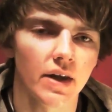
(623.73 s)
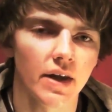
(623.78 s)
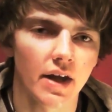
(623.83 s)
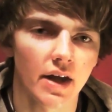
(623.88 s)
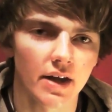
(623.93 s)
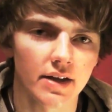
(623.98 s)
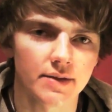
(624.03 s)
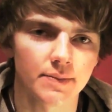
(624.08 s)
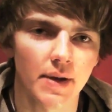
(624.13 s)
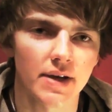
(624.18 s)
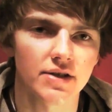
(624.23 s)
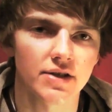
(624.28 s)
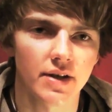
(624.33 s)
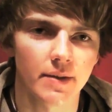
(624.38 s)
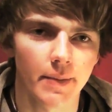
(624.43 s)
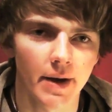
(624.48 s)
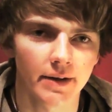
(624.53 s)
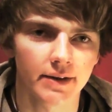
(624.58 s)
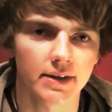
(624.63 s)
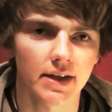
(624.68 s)
Especially
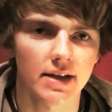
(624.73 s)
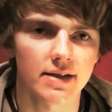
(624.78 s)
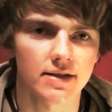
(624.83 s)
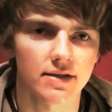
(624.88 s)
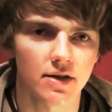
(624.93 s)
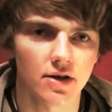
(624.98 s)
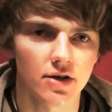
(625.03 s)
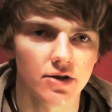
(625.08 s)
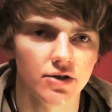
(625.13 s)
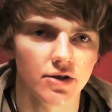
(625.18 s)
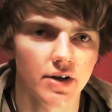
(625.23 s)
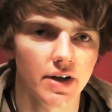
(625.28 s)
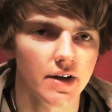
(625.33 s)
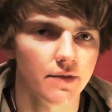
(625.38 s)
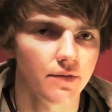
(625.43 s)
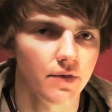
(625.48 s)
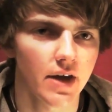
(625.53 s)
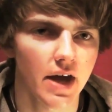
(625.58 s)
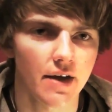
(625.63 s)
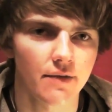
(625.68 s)
about that surgery.
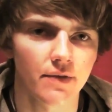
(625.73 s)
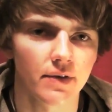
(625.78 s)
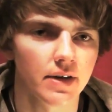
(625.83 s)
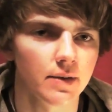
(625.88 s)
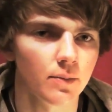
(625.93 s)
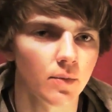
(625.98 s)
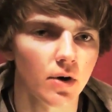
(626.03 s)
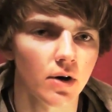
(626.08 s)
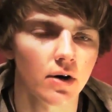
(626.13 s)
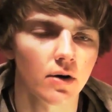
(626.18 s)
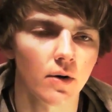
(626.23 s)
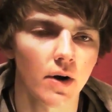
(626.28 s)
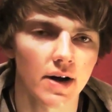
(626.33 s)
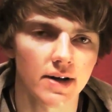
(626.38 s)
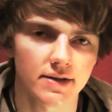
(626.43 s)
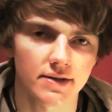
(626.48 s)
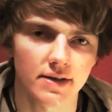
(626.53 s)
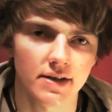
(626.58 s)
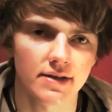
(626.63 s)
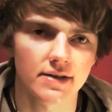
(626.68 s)
If you have any more
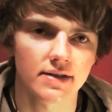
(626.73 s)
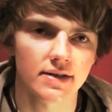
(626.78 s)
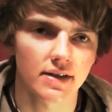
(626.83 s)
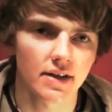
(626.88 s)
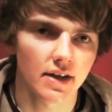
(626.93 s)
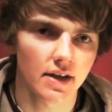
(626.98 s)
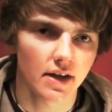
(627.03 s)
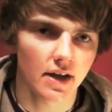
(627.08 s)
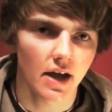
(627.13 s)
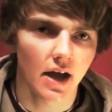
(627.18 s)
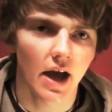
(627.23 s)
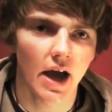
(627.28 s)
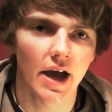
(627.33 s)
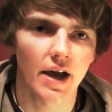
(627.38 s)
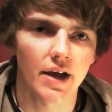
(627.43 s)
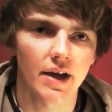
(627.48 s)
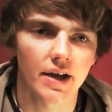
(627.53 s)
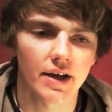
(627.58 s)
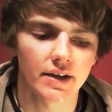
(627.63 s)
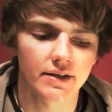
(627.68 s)
questions,
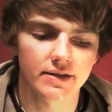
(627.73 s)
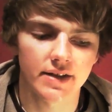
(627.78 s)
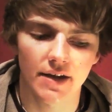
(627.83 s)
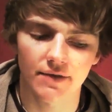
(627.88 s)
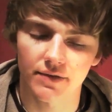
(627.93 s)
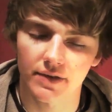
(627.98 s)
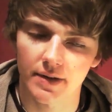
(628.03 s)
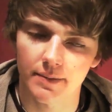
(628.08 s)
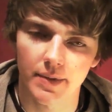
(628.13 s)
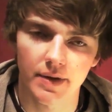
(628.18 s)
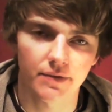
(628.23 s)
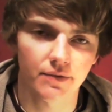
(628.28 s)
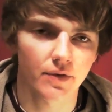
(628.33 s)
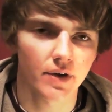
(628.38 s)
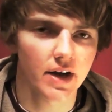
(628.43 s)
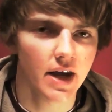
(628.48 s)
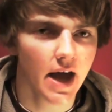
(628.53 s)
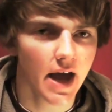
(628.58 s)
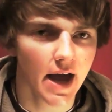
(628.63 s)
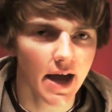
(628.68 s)
I definitely be free
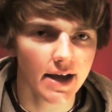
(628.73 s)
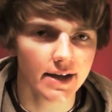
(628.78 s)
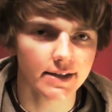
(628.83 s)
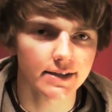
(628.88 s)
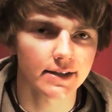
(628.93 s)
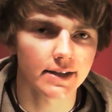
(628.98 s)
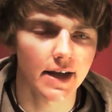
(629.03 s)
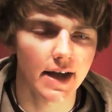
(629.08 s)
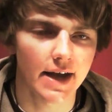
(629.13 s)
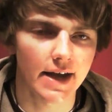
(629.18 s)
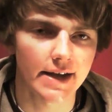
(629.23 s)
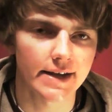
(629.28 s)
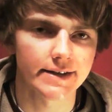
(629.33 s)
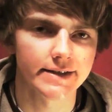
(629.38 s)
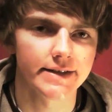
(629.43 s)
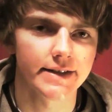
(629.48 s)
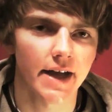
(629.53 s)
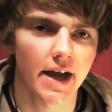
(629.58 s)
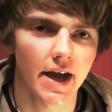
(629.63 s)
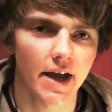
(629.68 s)
to ask,
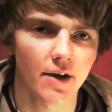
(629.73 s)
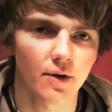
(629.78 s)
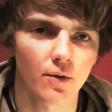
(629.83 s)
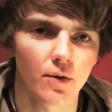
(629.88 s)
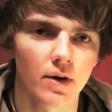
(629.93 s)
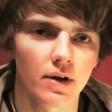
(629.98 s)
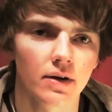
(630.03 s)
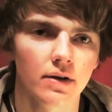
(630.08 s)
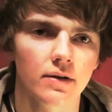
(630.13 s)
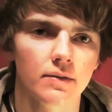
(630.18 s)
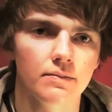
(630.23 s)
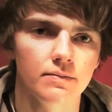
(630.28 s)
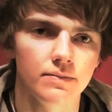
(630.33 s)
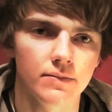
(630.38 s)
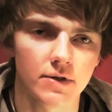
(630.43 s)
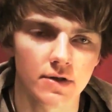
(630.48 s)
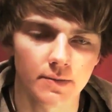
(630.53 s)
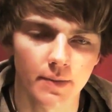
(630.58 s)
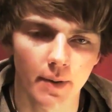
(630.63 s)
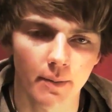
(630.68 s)
and I will
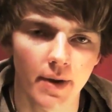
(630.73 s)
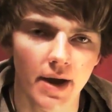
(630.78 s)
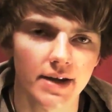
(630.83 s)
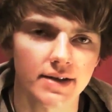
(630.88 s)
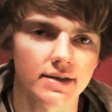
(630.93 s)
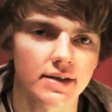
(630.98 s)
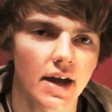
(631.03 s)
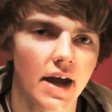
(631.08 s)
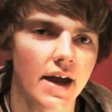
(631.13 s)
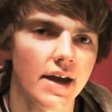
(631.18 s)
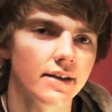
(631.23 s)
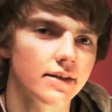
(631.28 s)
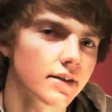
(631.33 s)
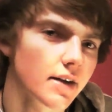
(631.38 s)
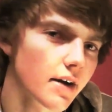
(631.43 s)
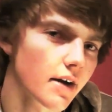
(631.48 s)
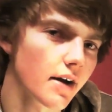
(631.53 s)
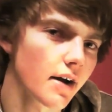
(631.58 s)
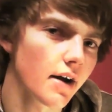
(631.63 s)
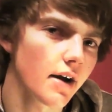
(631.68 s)
do my best to
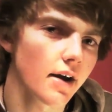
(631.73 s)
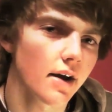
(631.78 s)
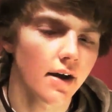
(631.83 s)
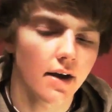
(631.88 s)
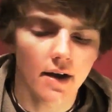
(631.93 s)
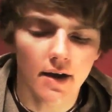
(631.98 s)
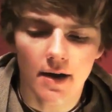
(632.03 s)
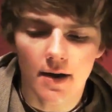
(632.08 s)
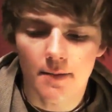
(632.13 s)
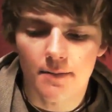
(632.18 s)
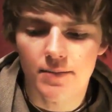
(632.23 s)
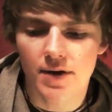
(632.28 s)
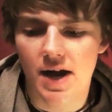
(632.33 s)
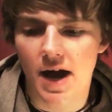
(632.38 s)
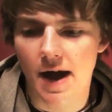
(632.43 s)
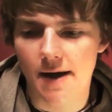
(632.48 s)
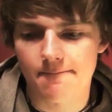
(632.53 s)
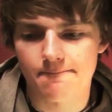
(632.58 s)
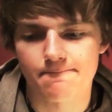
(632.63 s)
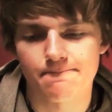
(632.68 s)
answer. But
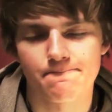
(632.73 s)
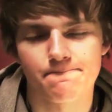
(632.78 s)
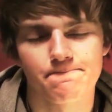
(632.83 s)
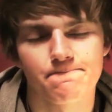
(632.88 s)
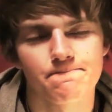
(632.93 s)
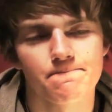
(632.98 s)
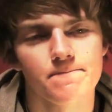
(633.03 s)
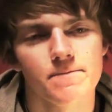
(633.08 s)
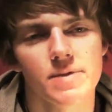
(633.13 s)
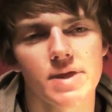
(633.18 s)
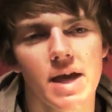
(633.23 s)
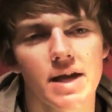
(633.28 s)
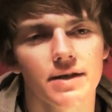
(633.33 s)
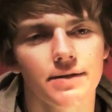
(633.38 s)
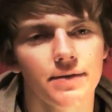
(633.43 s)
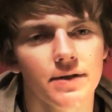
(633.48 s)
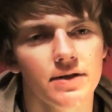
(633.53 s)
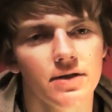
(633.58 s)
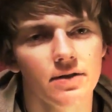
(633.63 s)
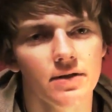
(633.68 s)
yeah, thanks
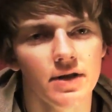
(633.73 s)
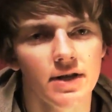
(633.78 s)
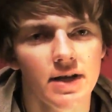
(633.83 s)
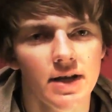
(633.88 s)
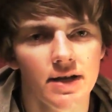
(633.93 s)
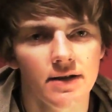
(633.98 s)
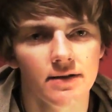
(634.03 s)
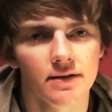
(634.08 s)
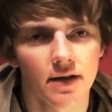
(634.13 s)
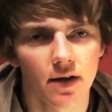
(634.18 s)
for tuning in.